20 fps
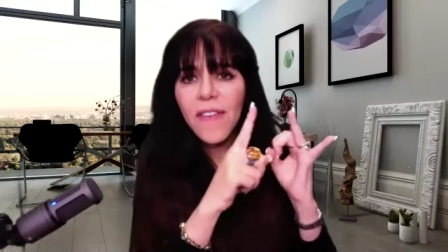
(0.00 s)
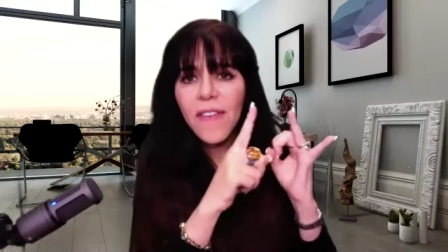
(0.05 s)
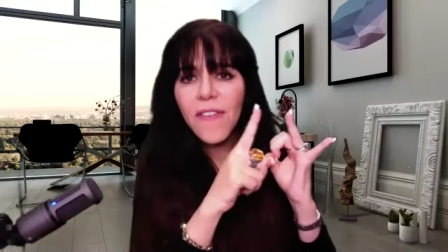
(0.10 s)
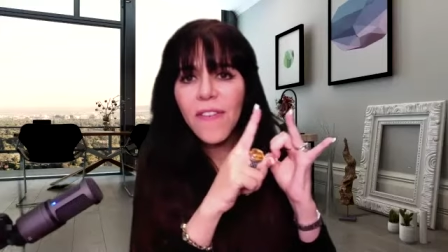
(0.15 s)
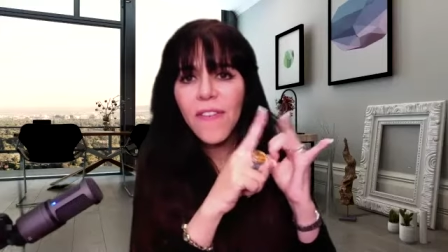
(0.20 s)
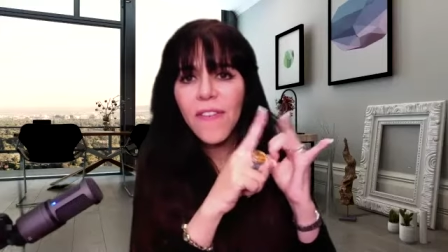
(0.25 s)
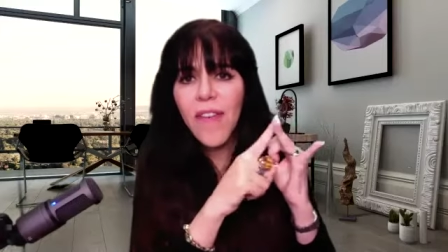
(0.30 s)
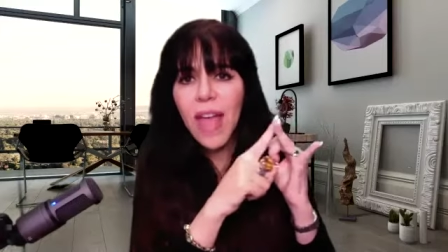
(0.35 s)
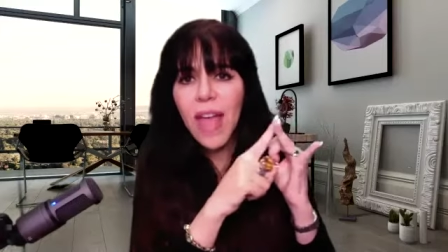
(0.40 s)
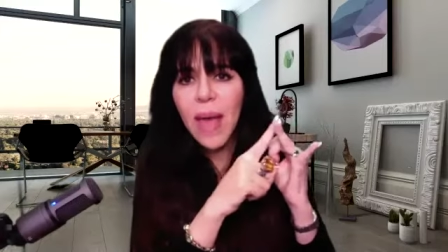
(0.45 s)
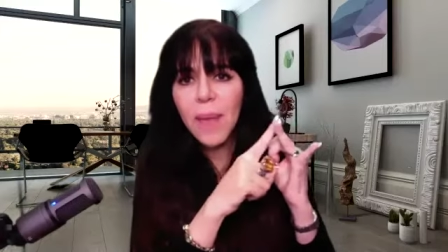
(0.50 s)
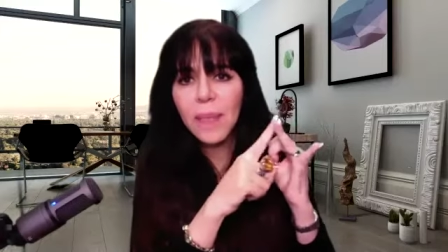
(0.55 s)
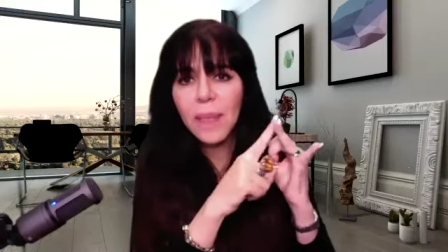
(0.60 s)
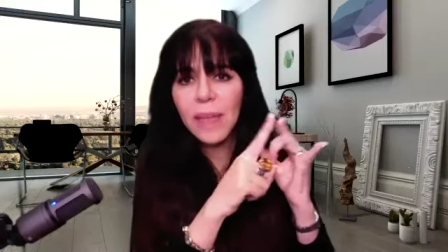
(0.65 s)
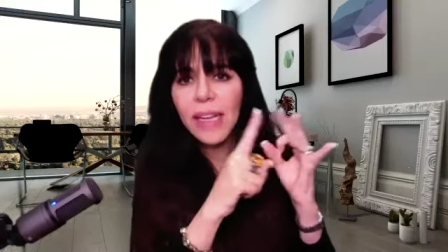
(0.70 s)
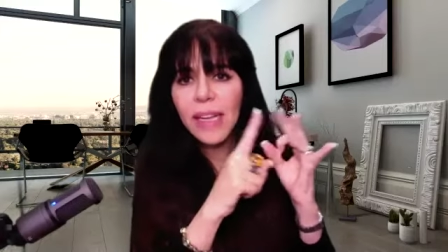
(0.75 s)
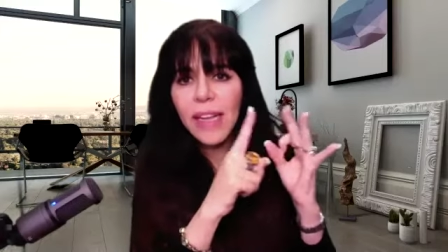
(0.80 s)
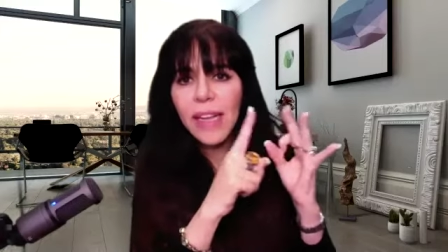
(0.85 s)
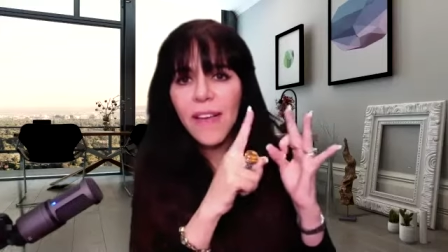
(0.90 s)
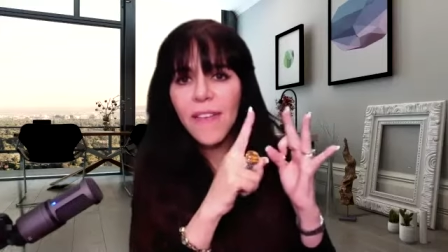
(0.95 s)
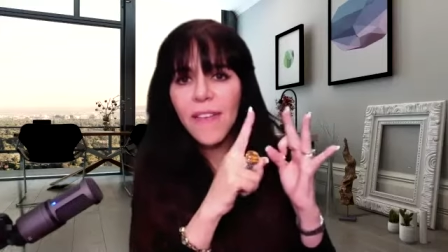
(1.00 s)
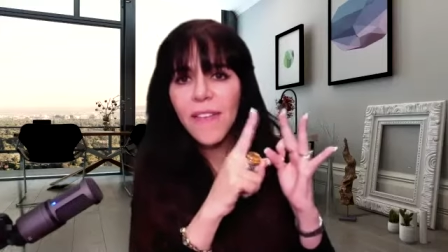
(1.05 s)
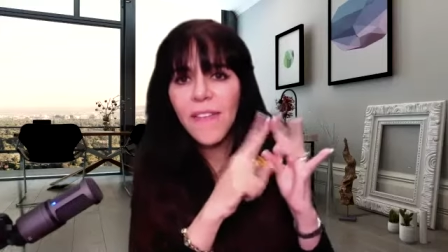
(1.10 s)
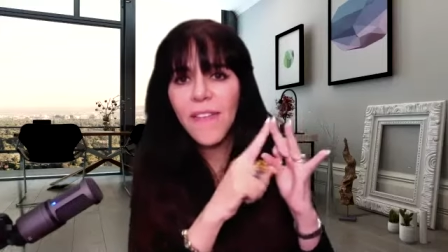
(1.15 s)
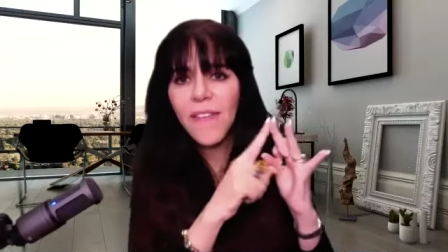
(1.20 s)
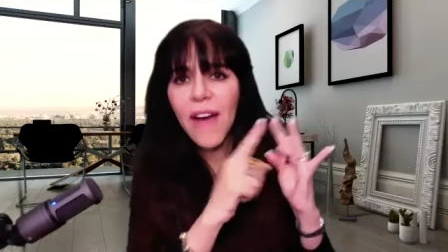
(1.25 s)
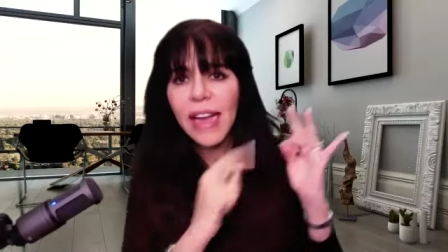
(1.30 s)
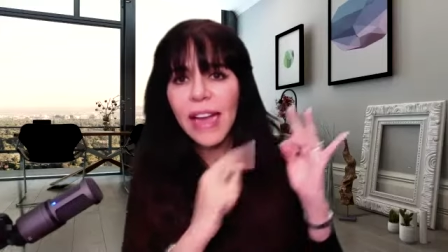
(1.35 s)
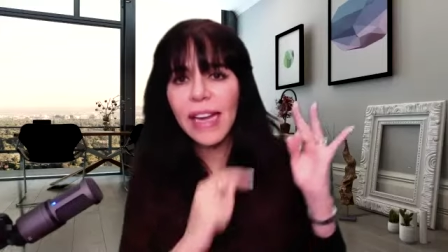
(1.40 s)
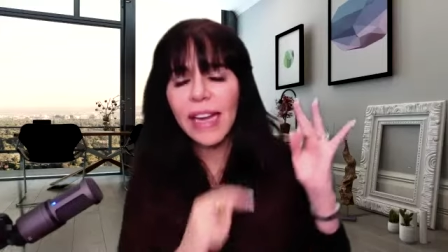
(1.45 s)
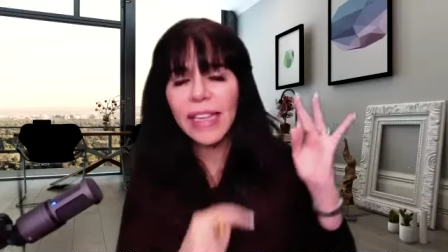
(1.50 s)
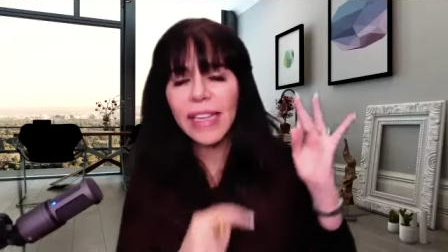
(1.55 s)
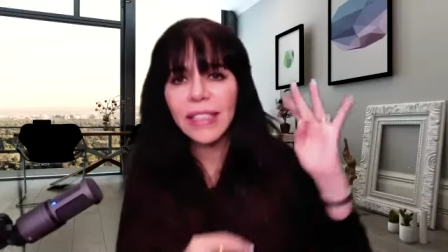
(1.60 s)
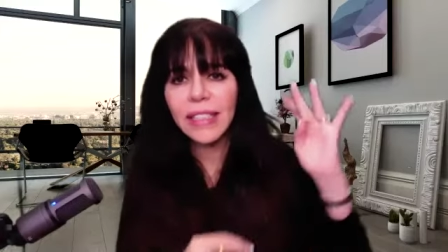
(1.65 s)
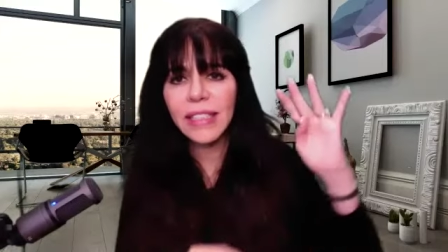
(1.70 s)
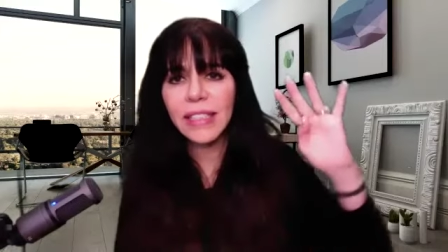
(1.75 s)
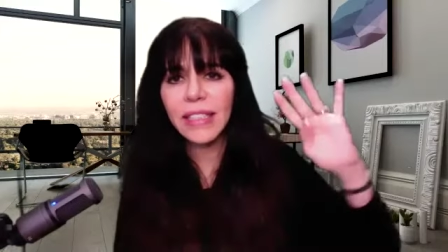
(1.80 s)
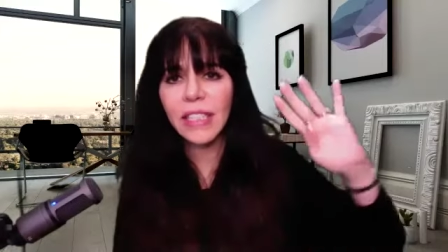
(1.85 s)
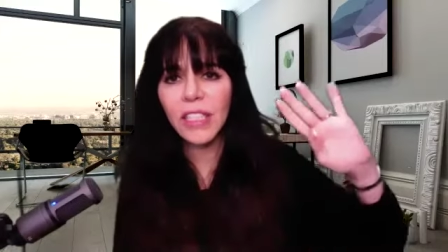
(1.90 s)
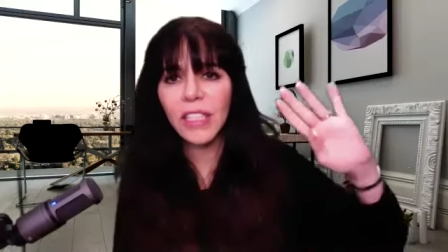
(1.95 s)
family,
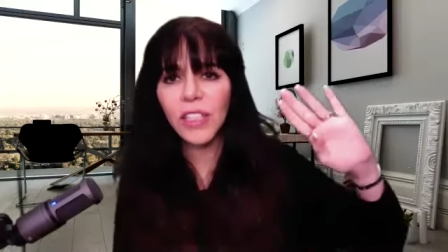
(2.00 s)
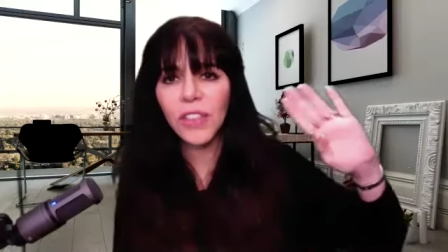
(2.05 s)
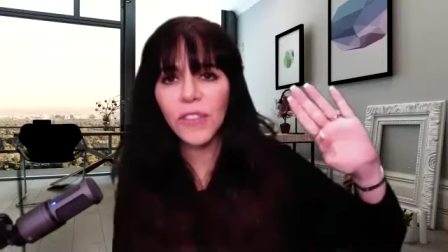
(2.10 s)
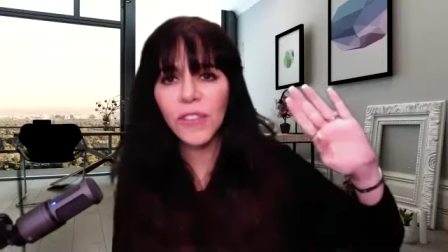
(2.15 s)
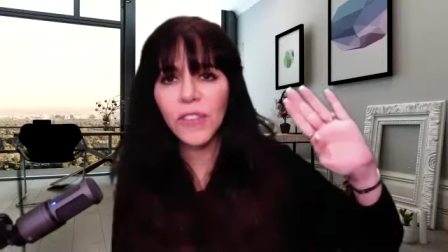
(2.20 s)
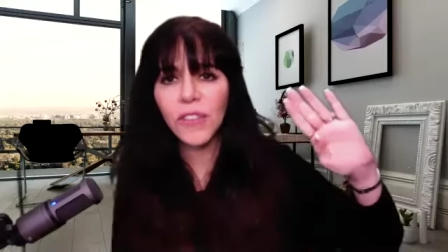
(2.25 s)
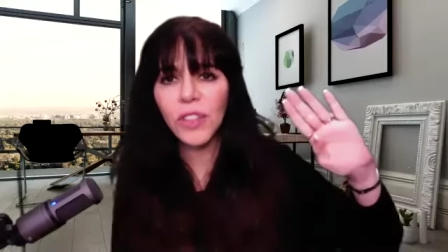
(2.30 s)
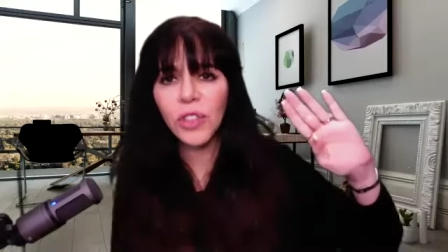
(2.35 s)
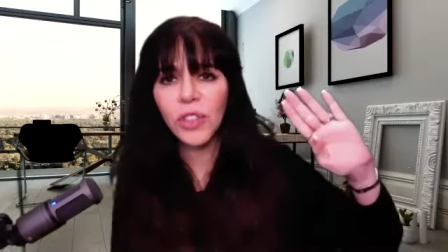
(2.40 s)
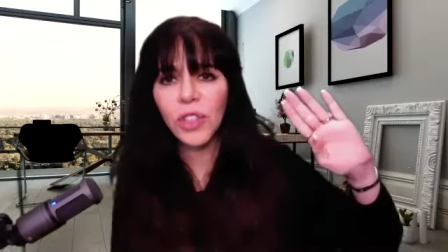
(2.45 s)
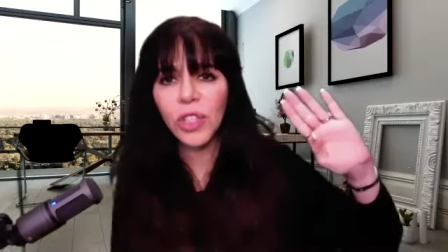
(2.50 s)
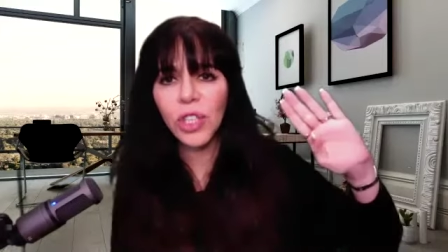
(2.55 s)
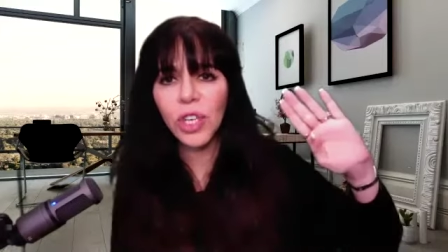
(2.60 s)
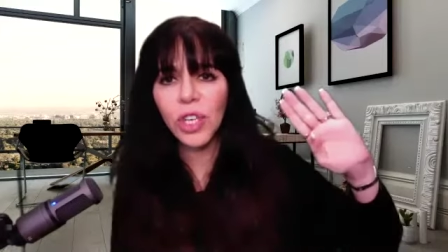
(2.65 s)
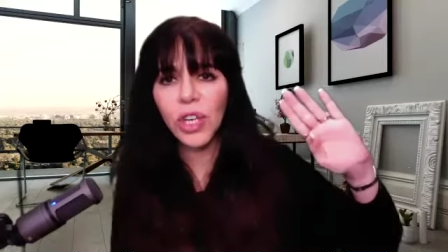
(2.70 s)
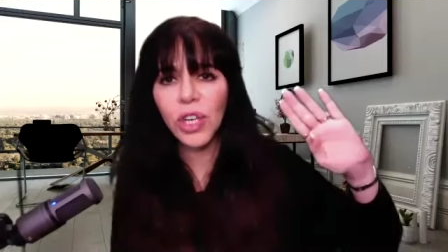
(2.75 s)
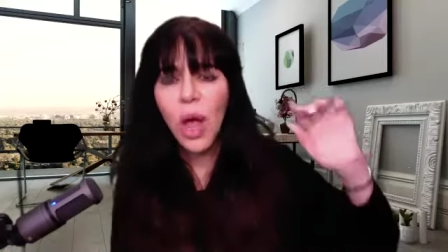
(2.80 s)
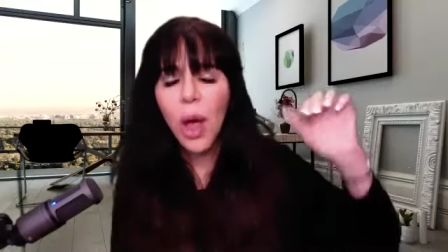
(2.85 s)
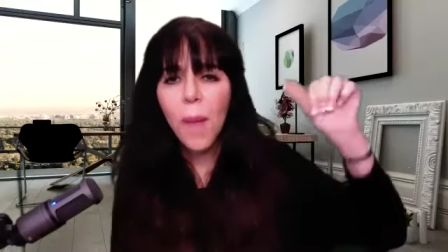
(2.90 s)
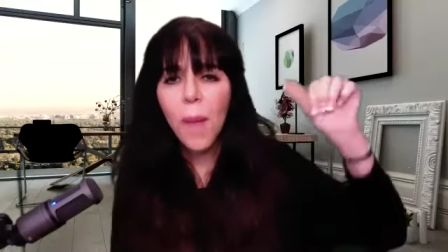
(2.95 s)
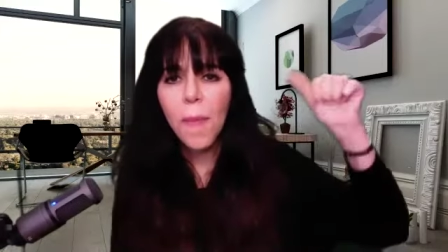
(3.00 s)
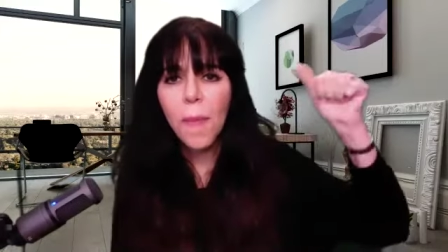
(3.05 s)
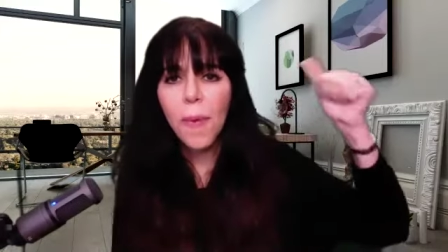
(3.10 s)
finances, and your future.